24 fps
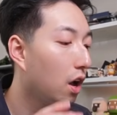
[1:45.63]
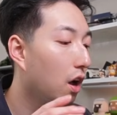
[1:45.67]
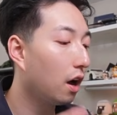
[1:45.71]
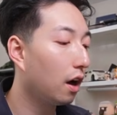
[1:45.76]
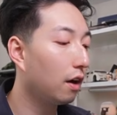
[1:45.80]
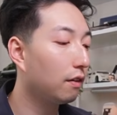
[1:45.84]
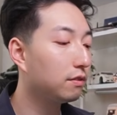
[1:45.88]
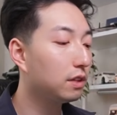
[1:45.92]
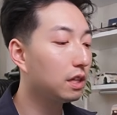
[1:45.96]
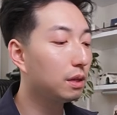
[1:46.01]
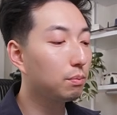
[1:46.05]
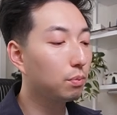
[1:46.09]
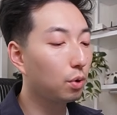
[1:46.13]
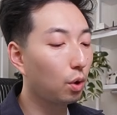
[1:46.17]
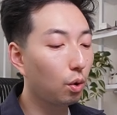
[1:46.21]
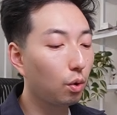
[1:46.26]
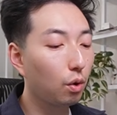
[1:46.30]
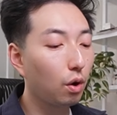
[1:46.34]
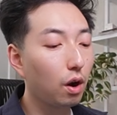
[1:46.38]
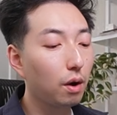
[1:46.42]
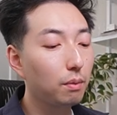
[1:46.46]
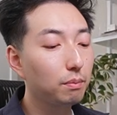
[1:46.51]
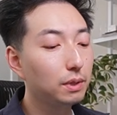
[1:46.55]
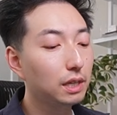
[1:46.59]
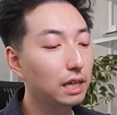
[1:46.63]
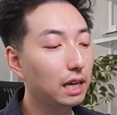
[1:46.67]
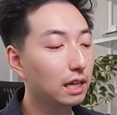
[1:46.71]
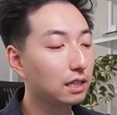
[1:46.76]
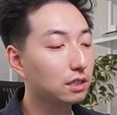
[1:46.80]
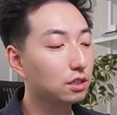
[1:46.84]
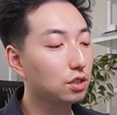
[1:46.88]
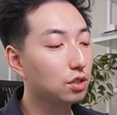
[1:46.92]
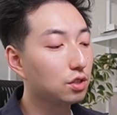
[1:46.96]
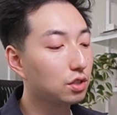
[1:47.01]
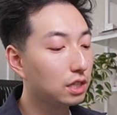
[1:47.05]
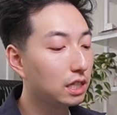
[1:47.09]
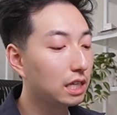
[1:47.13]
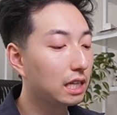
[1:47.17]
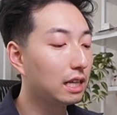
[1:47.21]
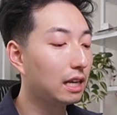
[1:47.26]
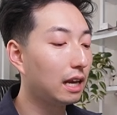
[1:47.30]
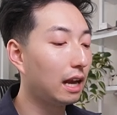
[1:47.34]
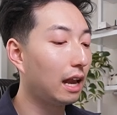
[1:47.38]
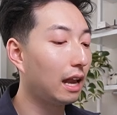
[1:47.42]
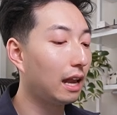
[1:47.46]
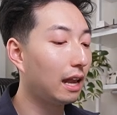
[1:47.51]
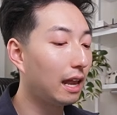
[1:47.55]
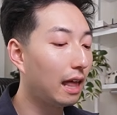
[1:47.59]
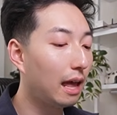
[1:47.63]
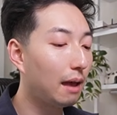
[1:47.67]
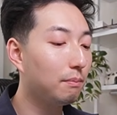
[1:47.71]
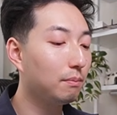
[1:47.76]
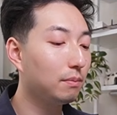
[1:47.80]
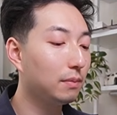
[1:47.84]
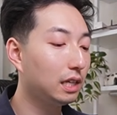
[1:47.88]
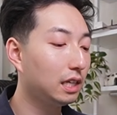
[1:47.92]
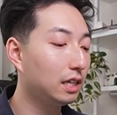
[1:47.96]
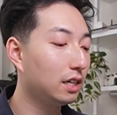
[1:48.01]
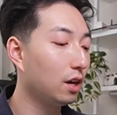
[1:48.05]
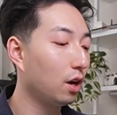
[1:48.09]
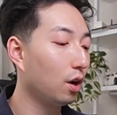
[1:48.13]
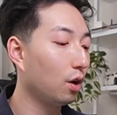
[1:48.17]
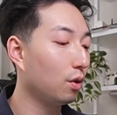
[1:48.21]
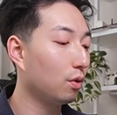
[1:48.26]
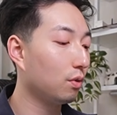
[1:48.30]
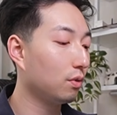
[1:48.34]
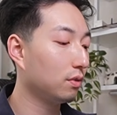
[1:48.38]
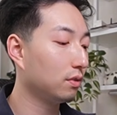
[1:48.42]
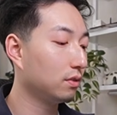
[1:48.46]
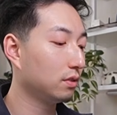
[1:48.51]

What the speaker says: of the ProArt PX13, let me know.